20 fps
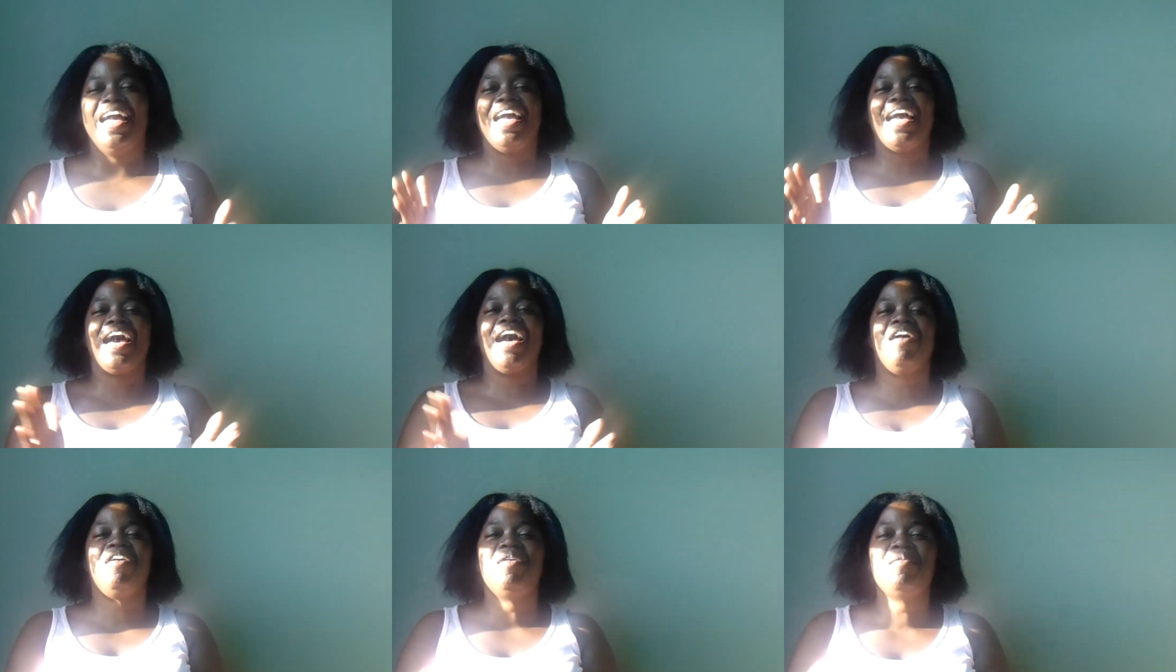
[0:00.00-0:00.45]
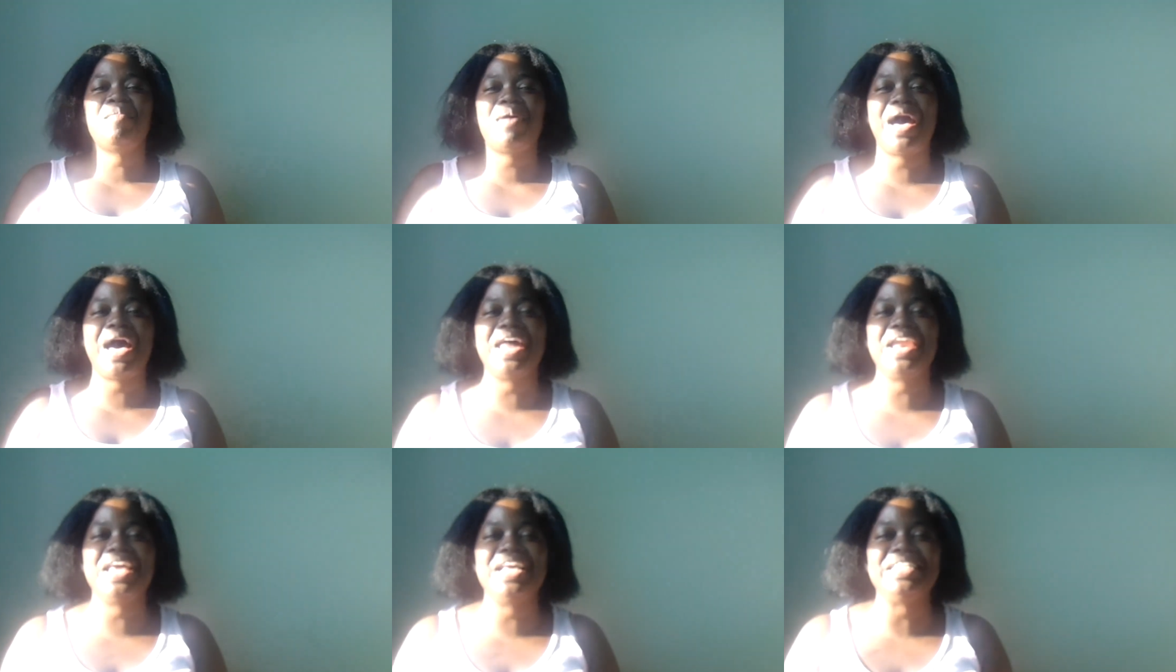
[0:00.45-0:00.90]

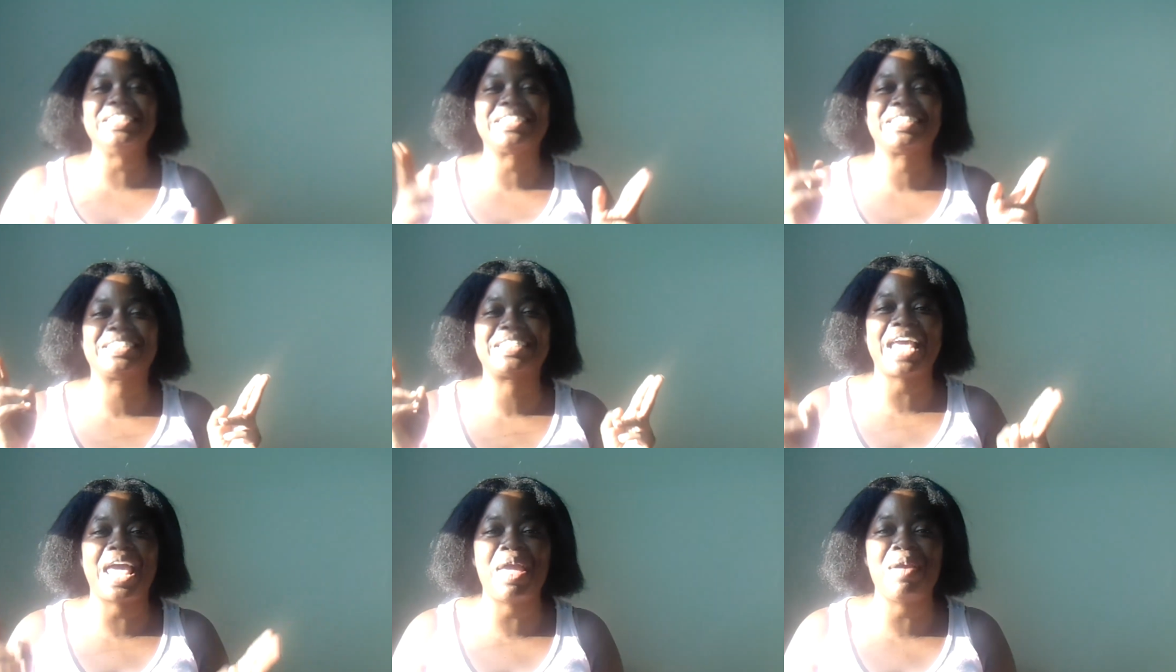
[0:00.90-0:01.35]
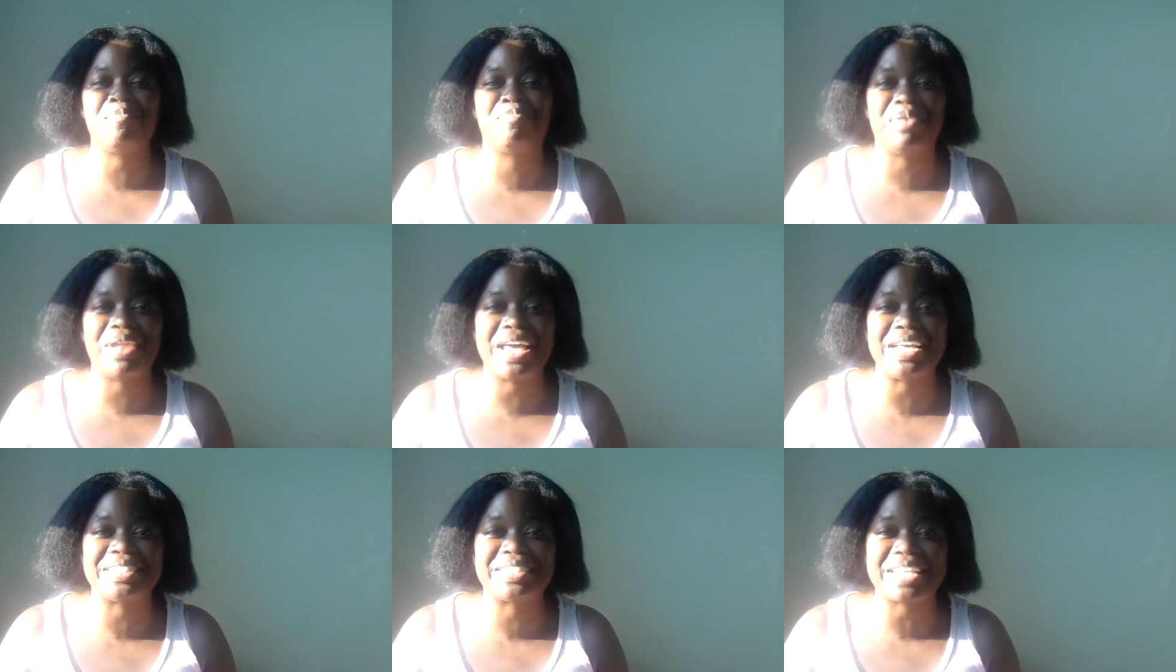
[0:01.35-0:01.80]
Everybody stay
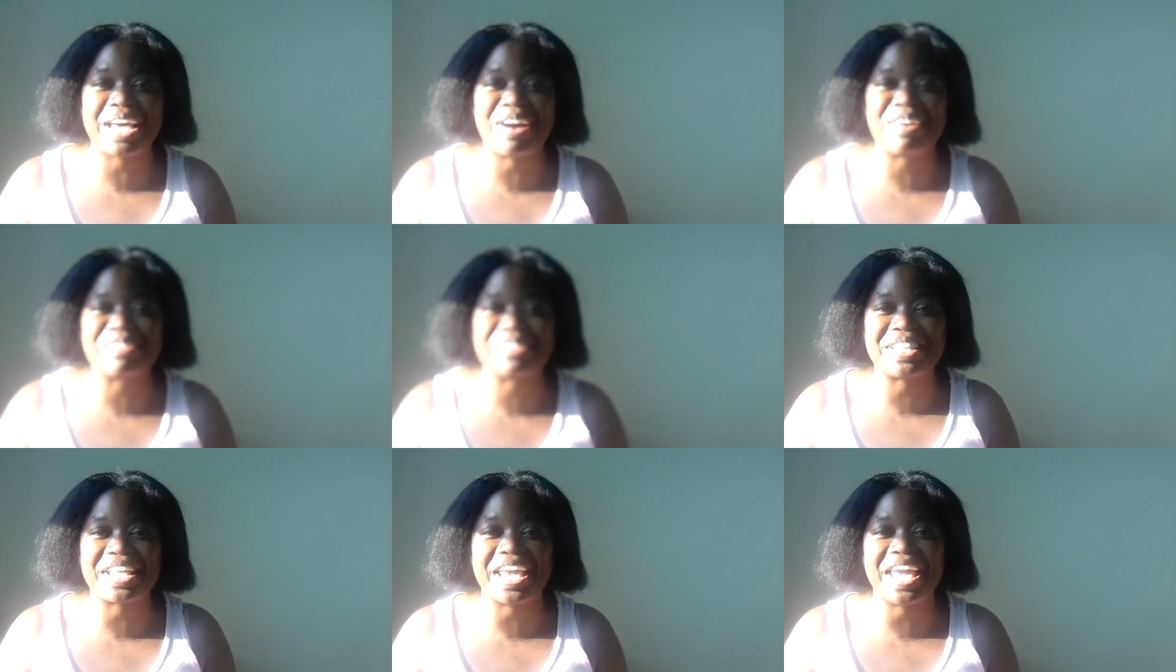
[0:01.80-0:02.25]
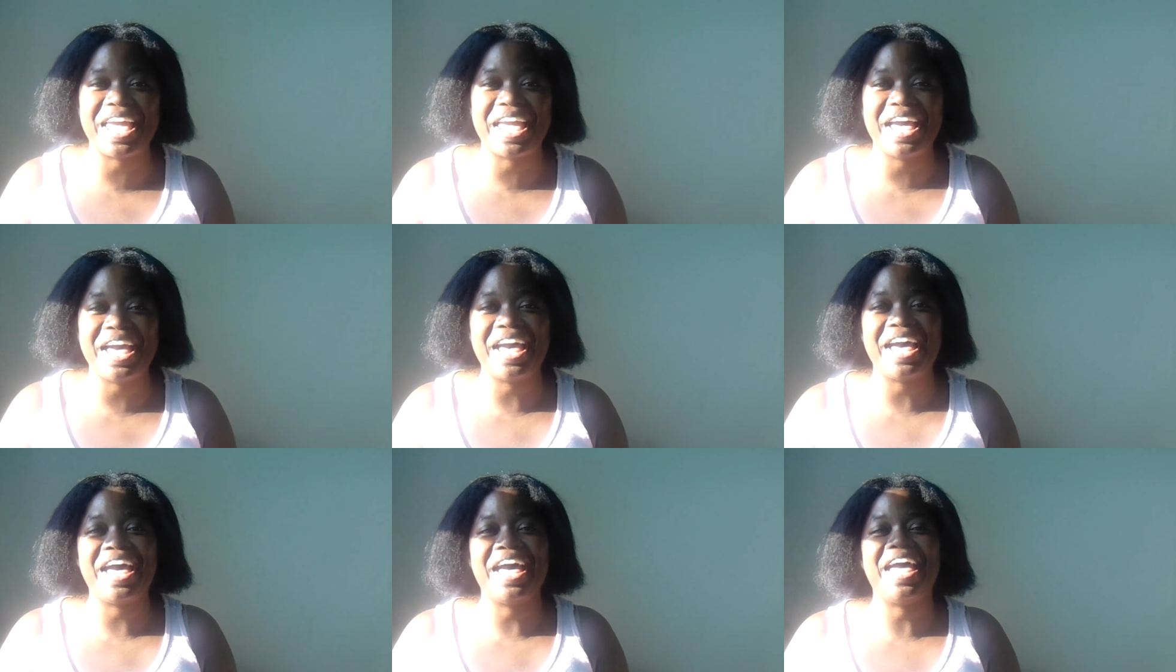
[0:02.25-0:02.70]
blessed out
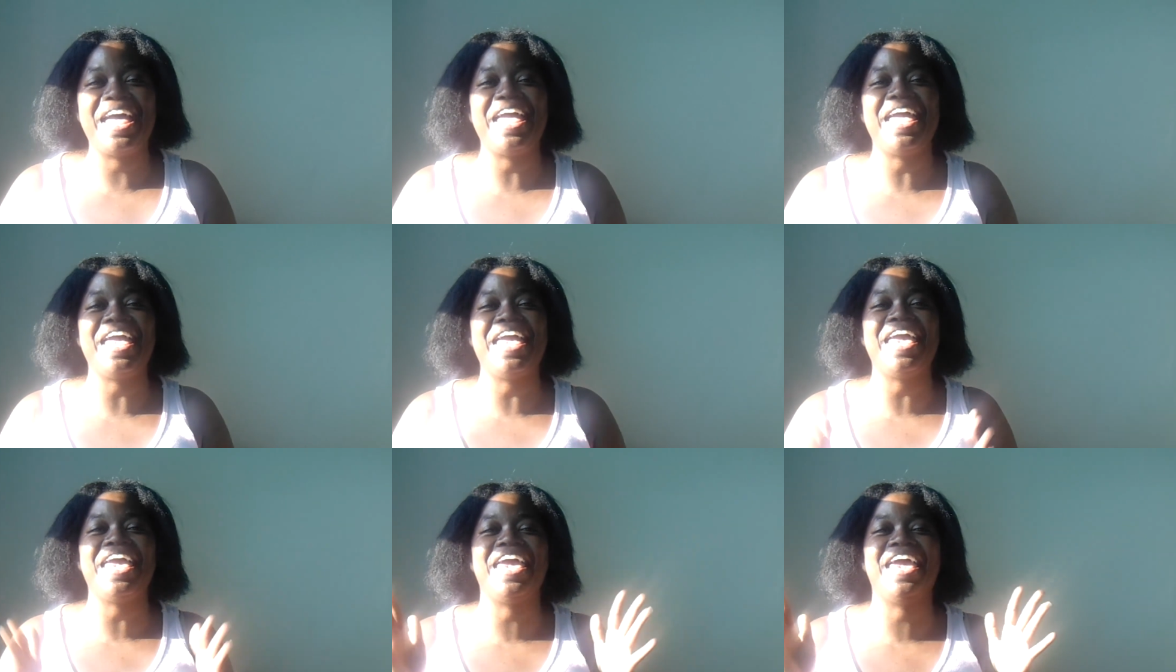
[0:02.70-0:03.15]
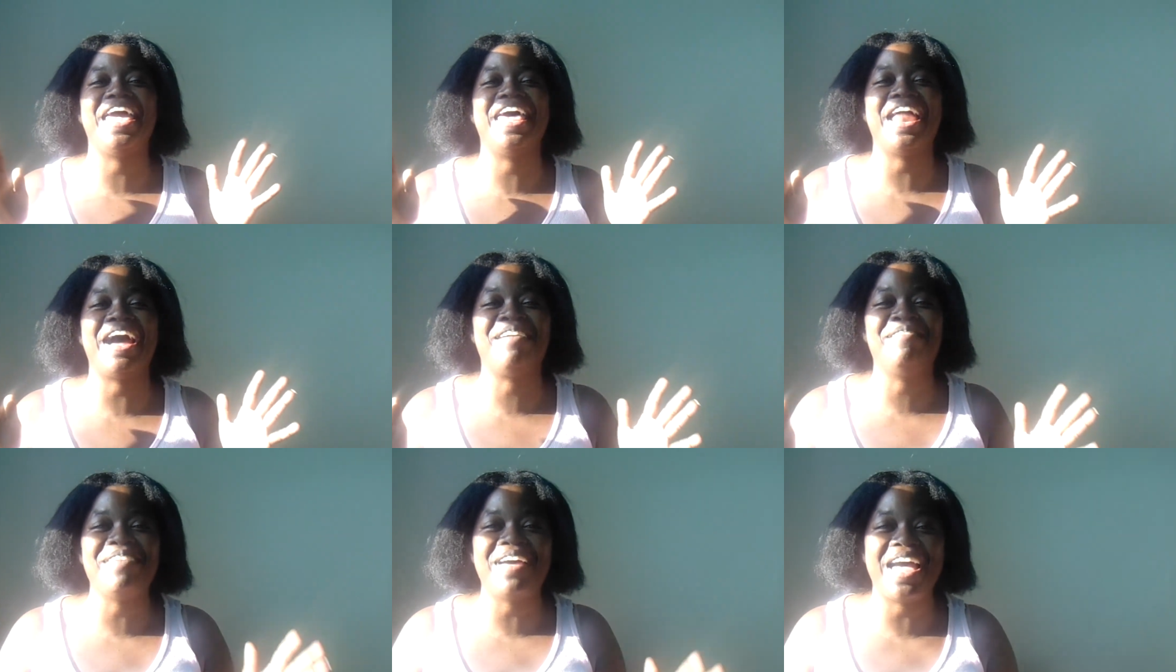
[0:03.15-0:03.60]
there, and
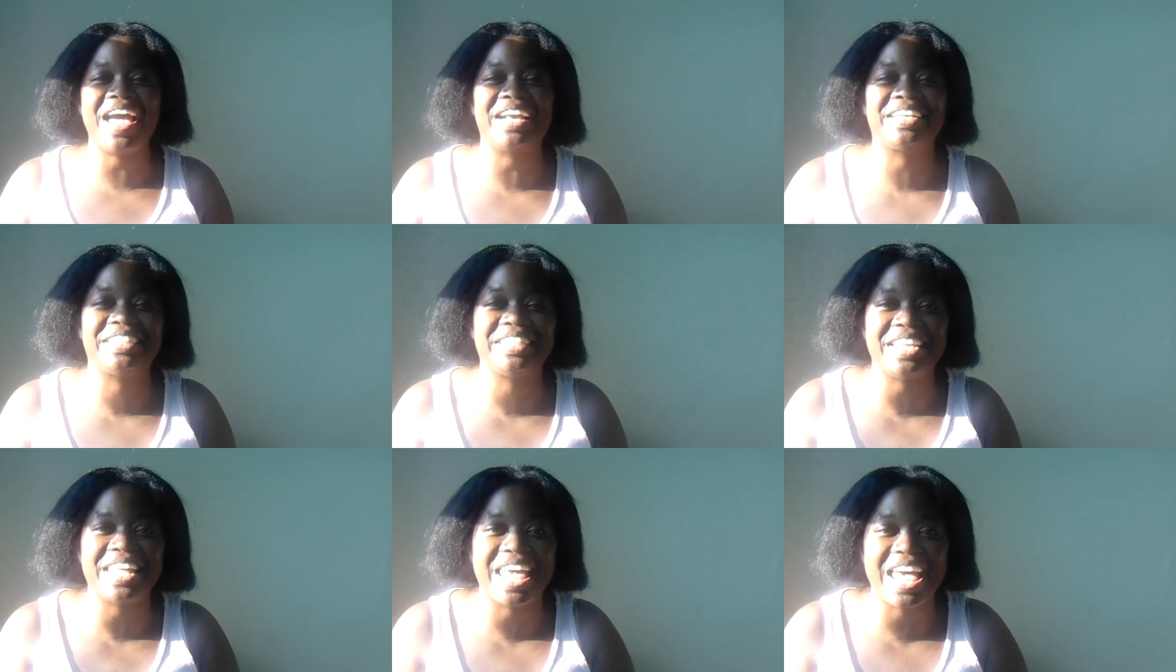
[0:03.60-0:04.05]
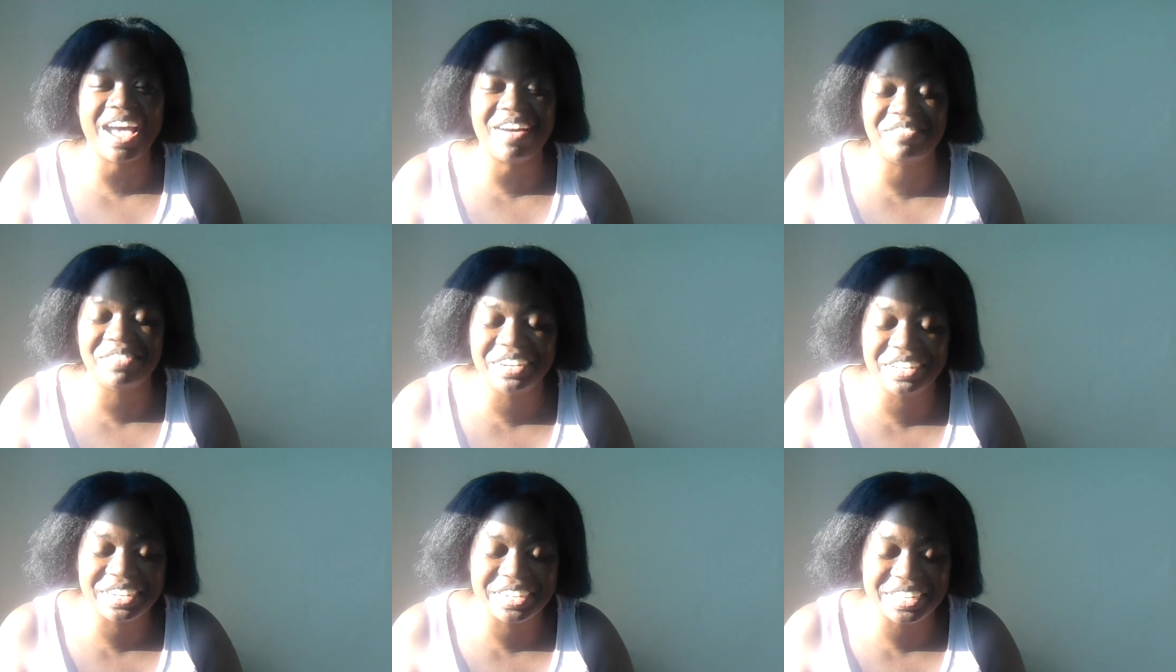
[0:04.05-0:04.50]
I'm actually
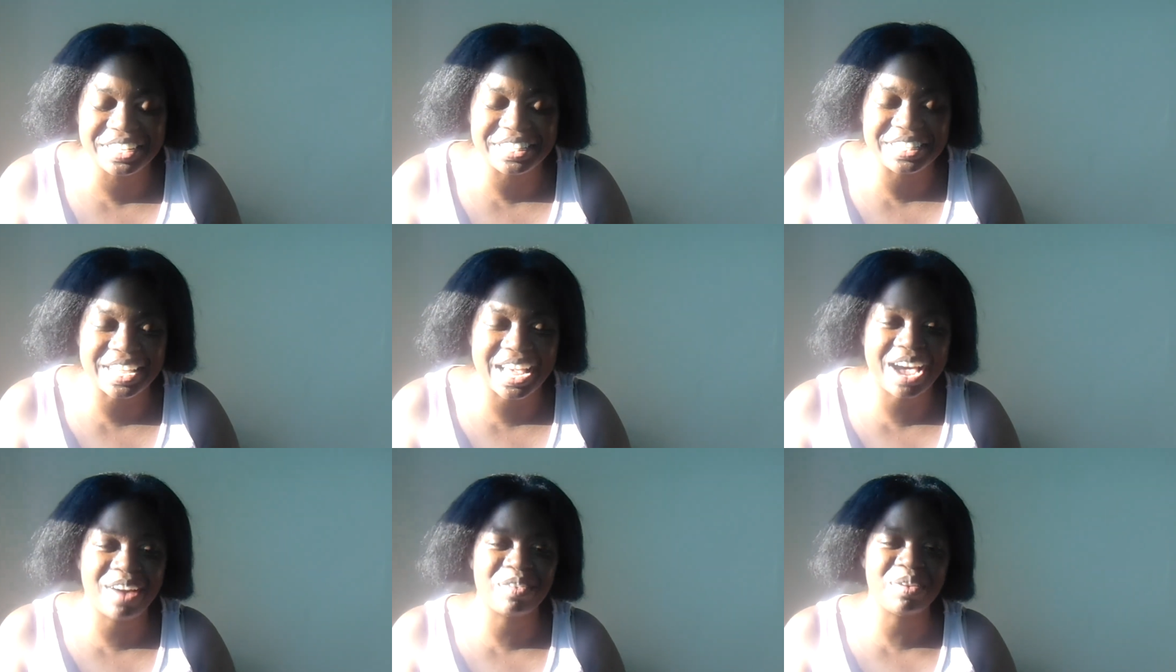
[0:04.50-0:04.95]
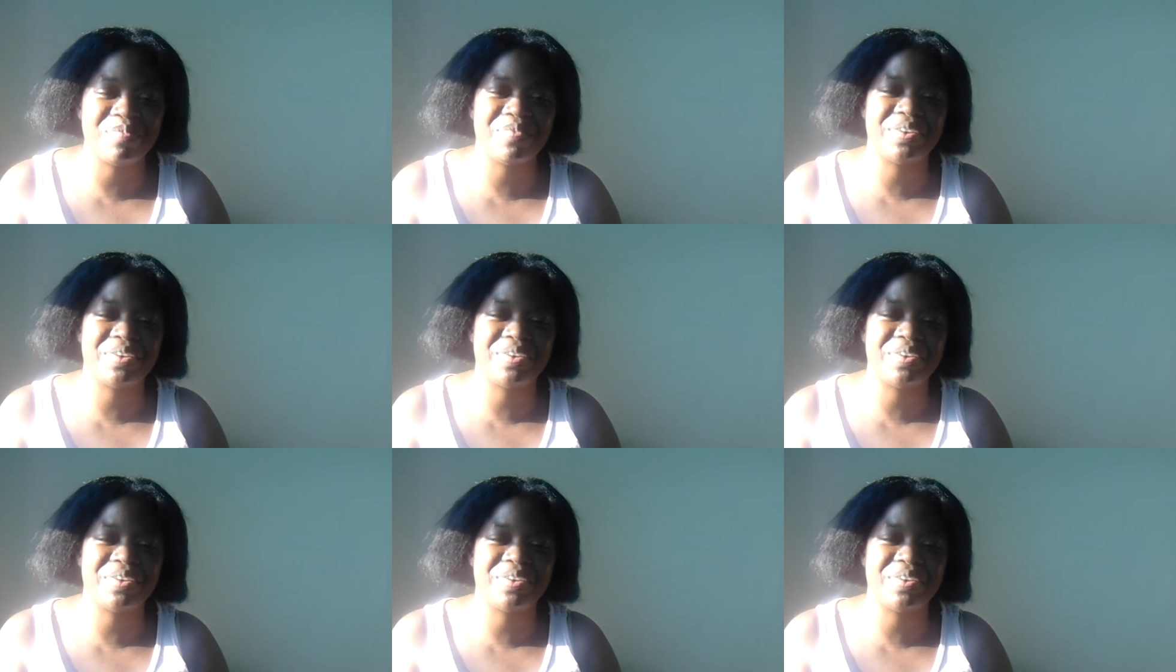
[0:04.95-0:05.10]
having a good time with